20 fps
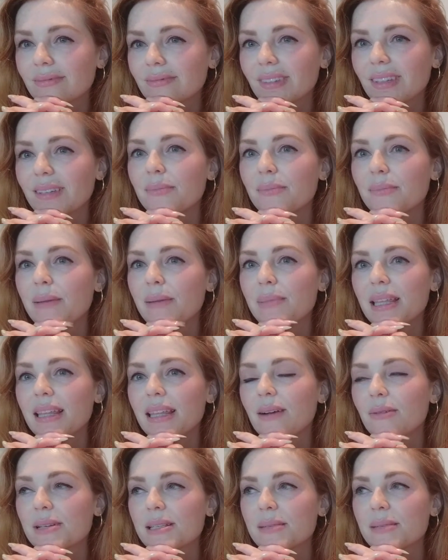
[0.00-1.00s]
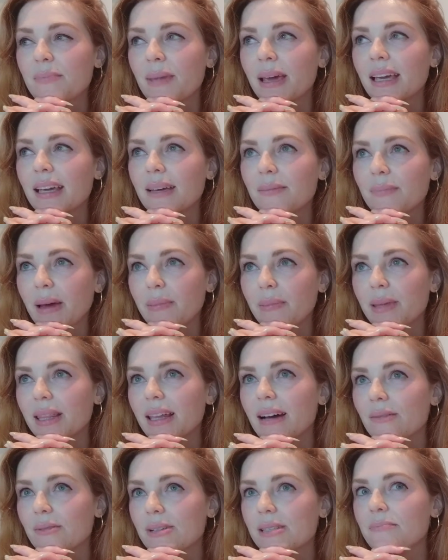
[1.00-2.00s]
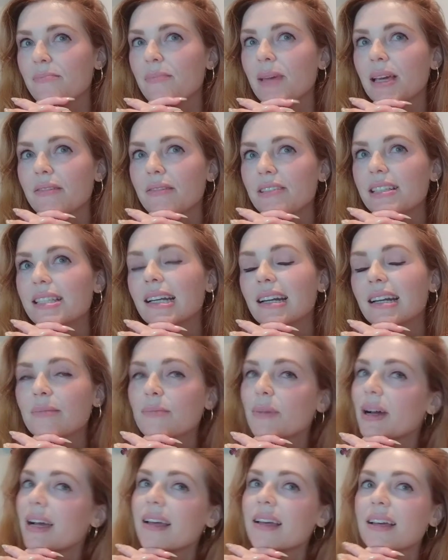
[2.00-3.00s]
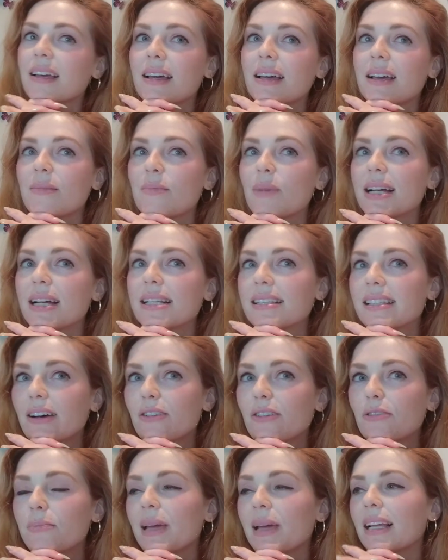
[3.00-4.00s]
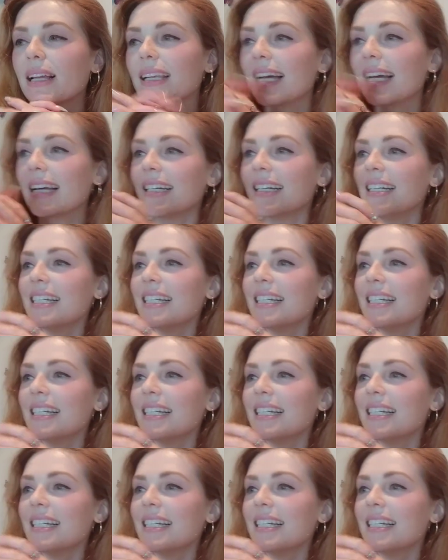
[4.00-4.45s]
maybe that was me. Maybe that was me visiting my myself being like,